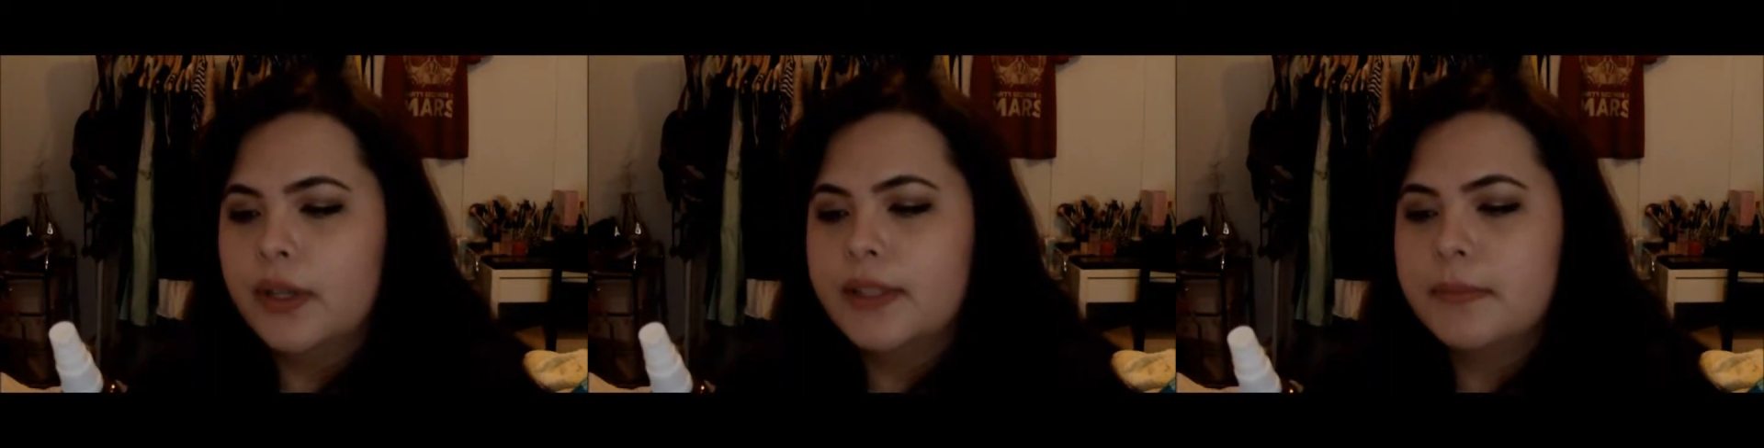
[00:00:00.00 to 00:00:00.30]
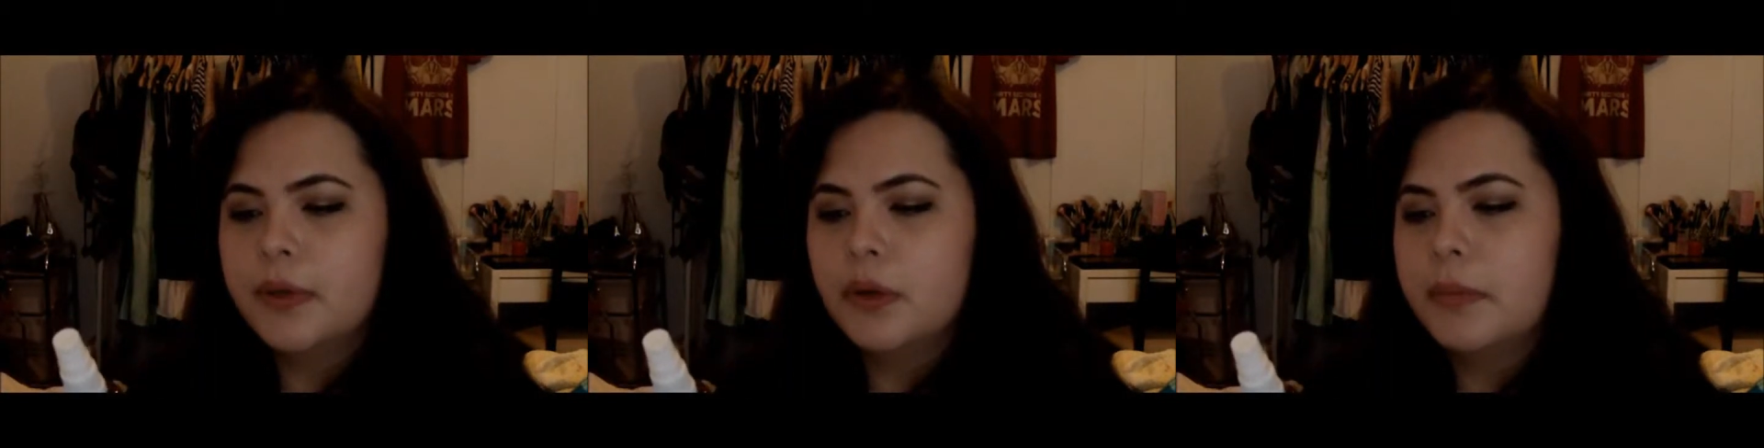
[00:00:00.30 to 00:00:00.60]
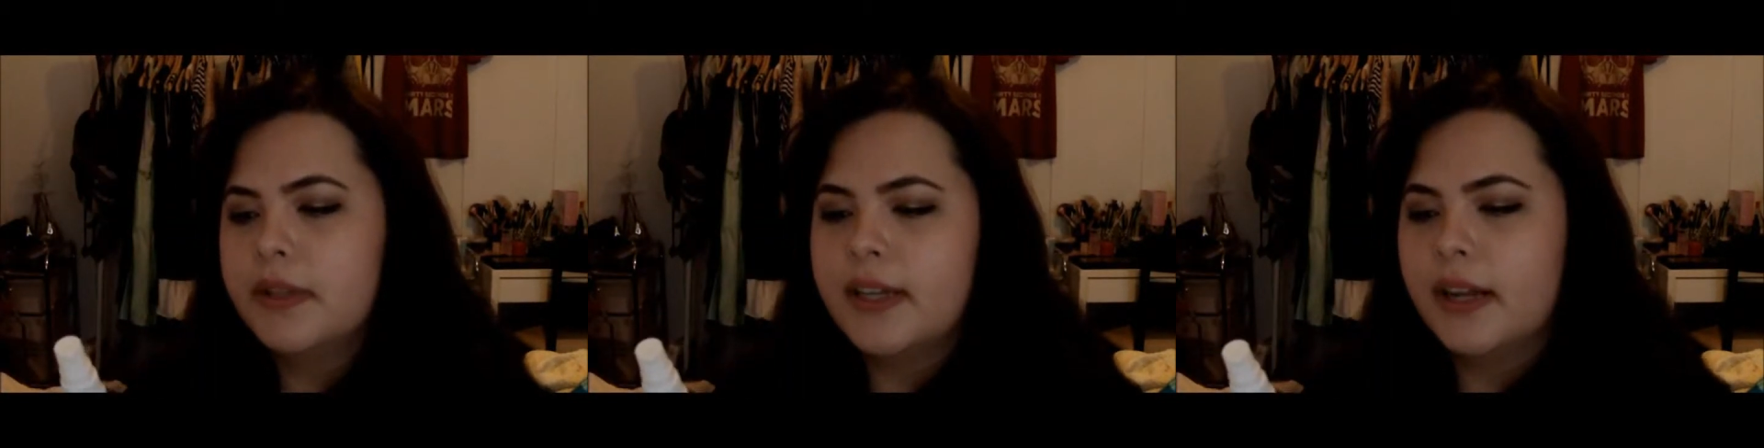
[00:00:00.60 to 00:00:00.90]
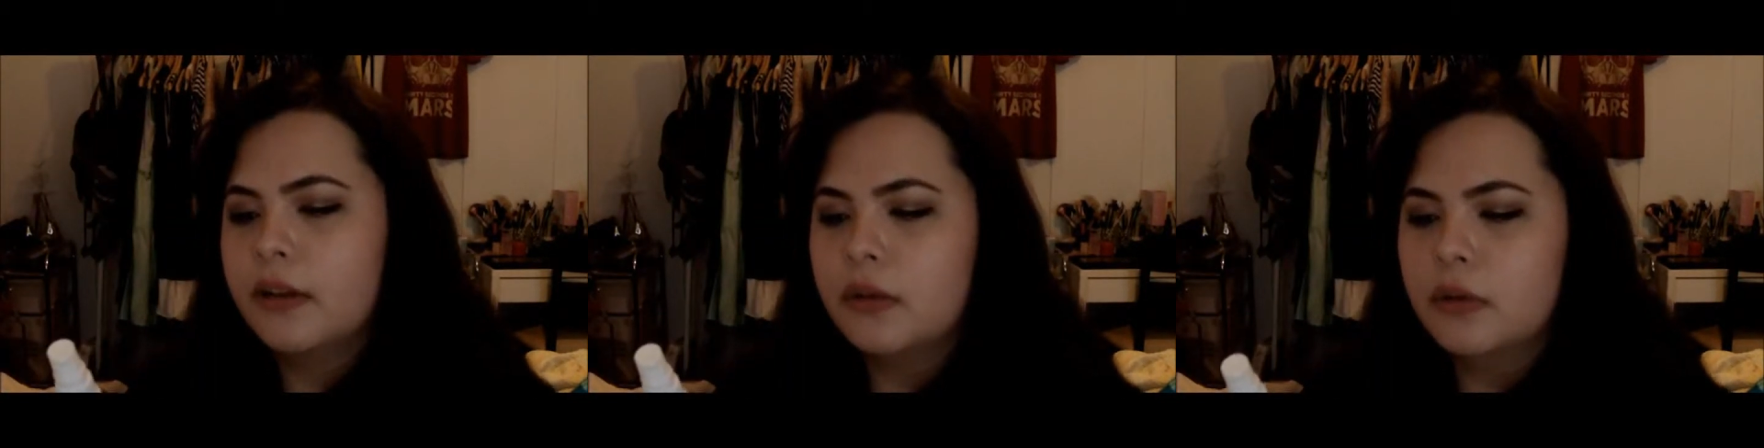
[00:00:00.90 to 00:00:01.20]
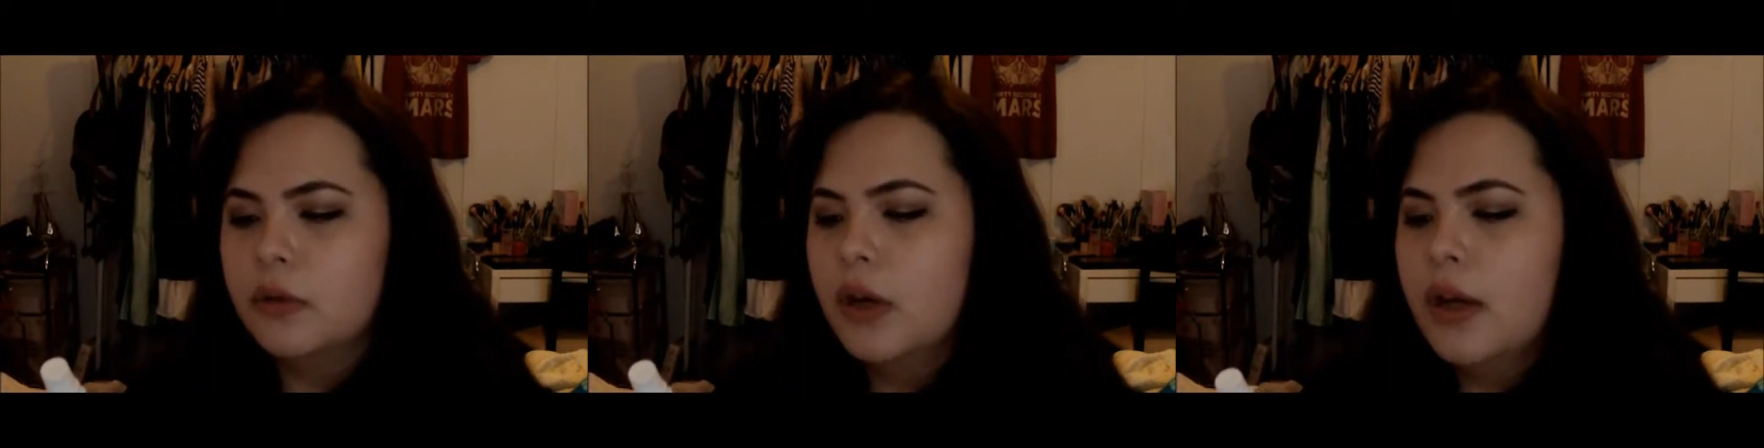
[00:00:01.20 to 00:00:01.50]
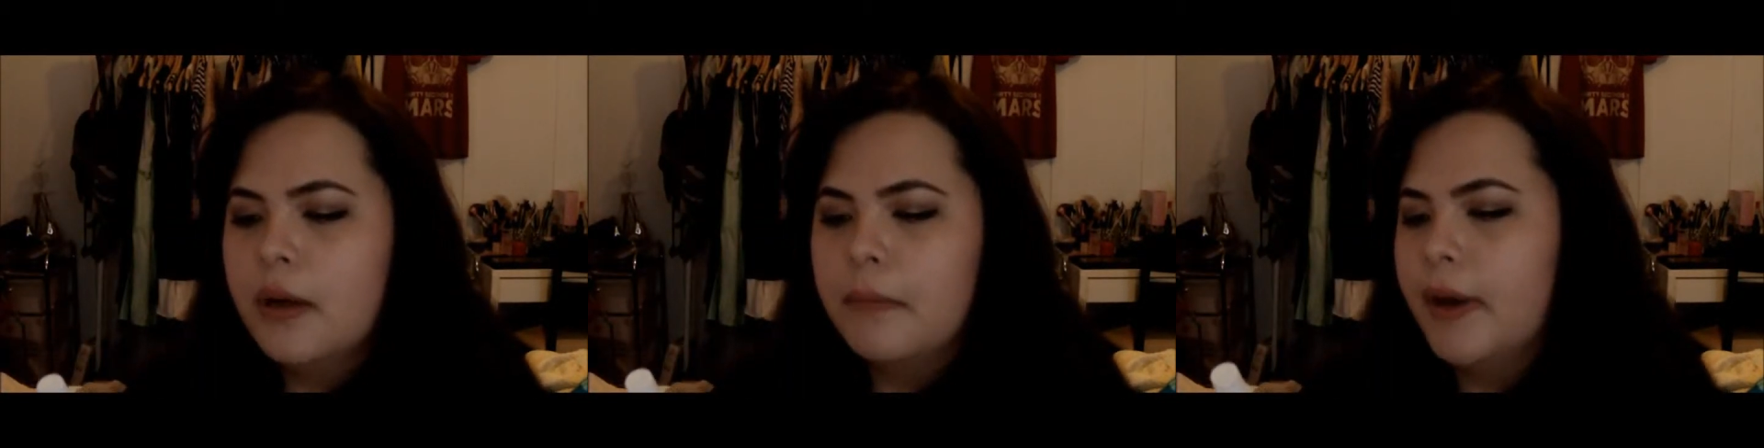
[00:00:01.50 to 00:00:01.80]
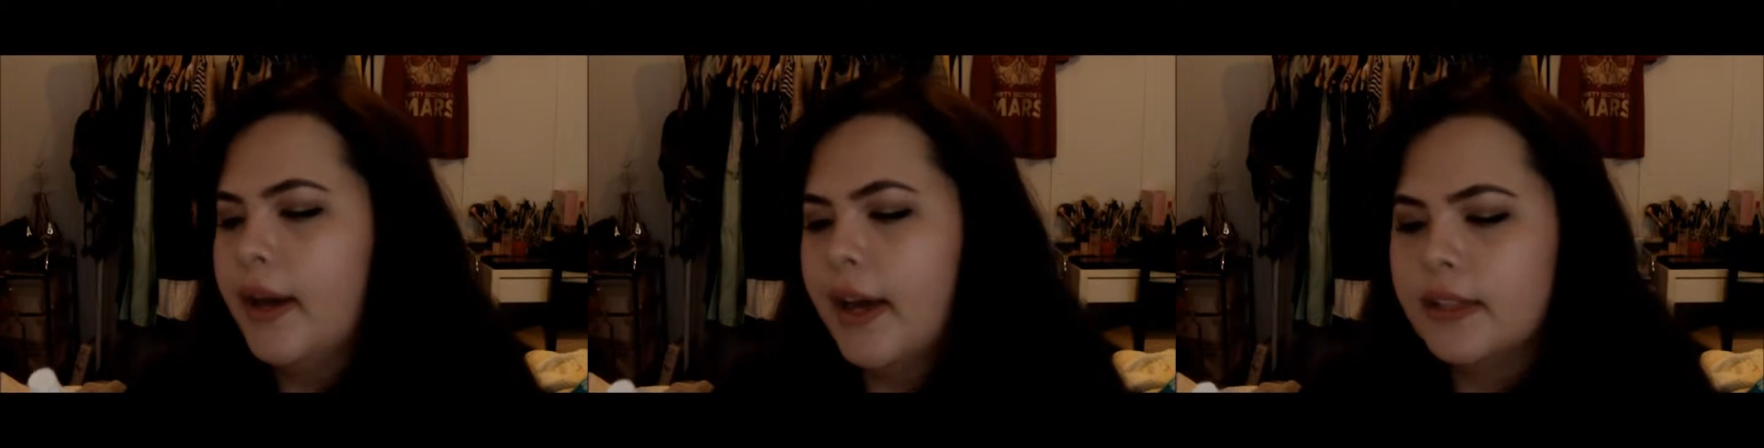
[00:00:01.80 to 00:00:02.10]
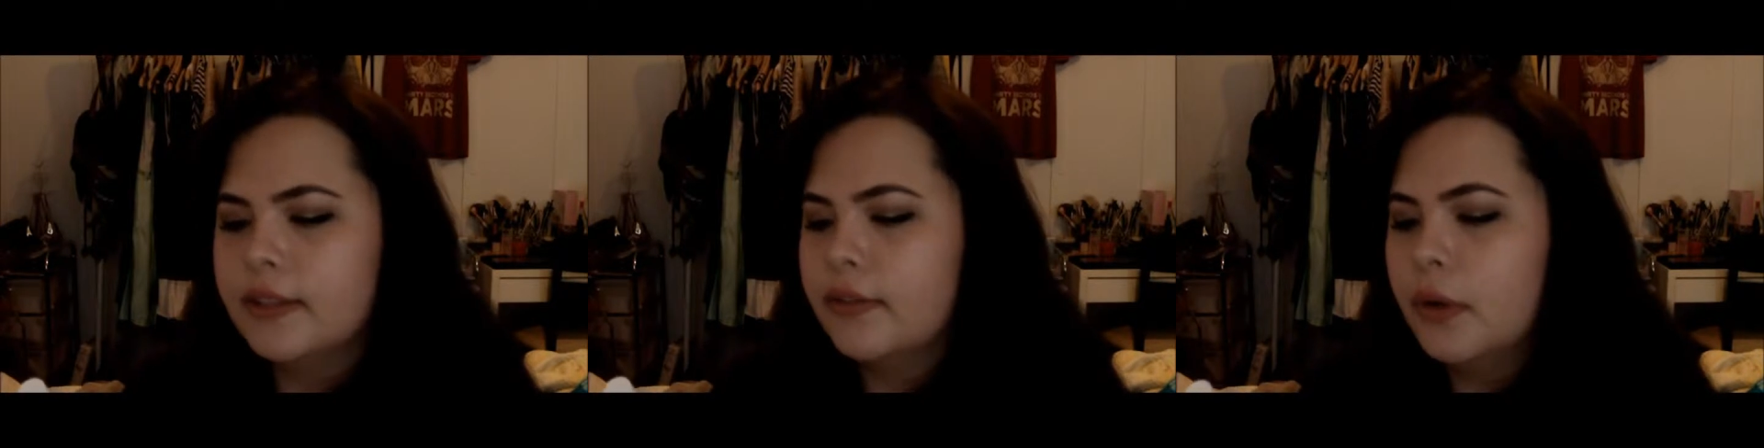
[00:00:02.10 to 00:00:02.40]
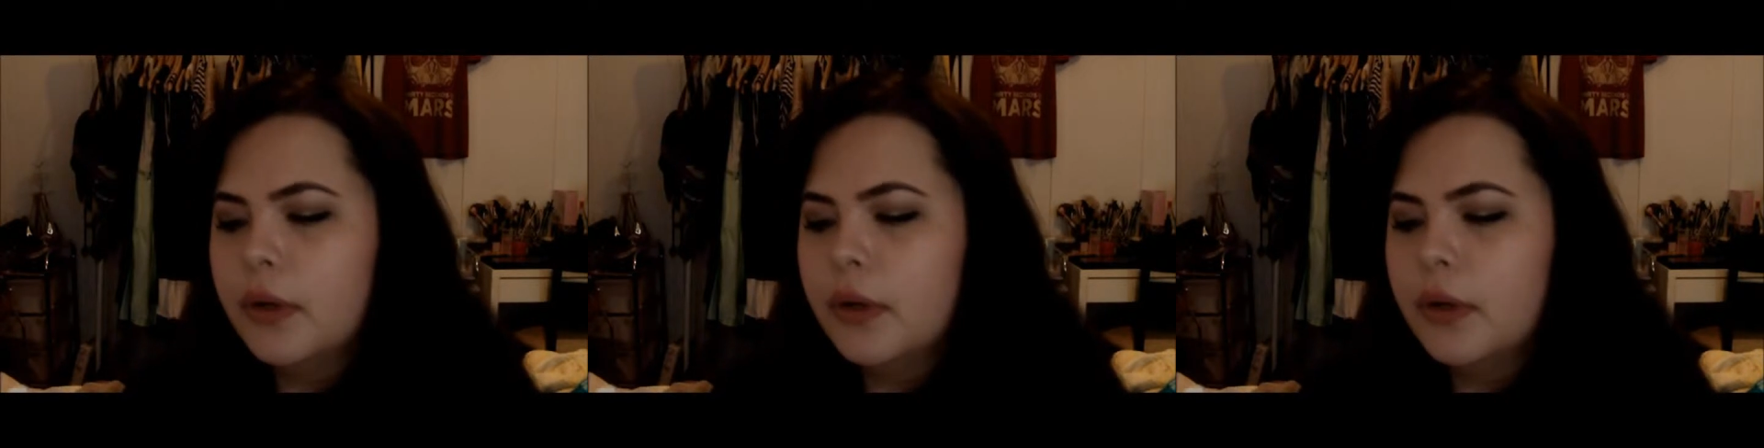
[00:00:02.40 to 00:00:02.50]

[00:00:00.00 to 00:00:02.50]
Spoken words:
It's pure botanical bioactive